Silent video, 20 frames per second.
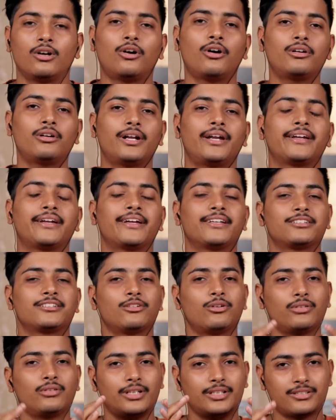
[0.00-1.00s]
Alright guys,
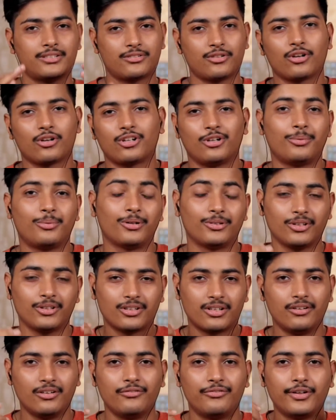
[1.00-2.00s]
now let's talk about the
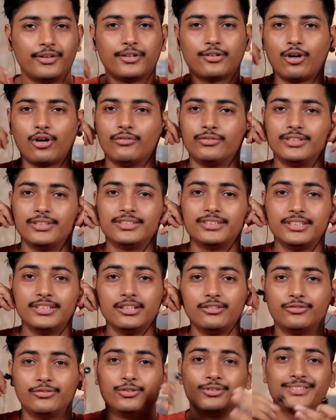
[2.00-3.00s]
comfort of these
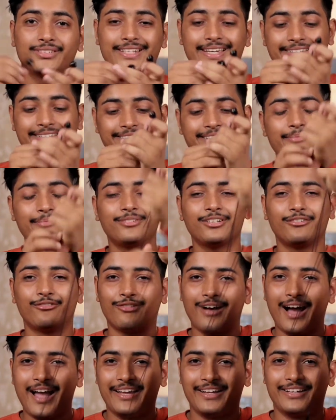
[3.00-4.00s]
earphones except the
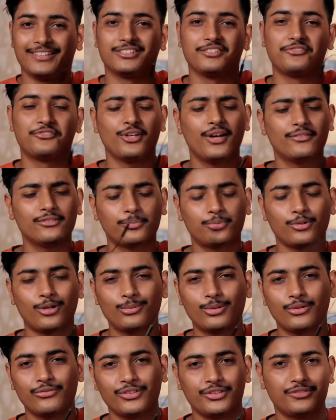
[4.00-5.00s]
wires. If you have the
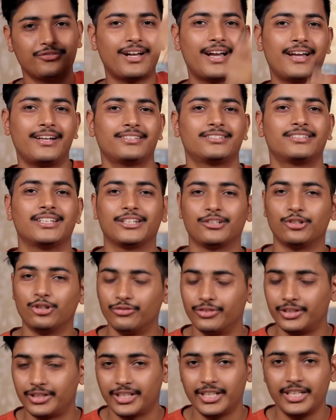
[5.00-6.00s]
problem with wires, then
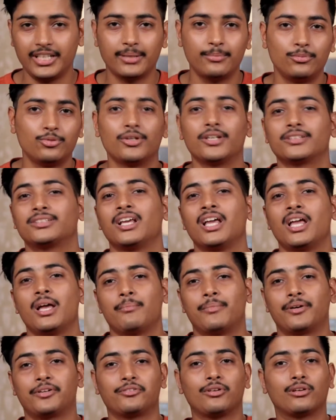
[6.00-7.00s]
go with
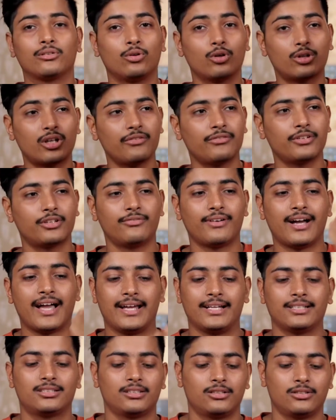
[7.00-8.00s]
TWS, but you are okay with
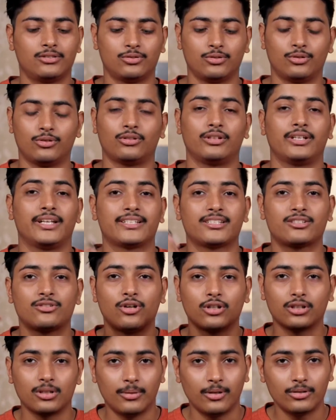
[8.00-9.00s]
wires, so let's
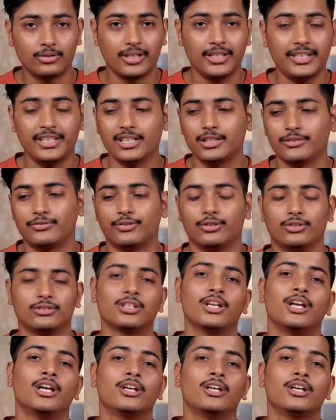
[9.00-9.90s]
talk about the earphones.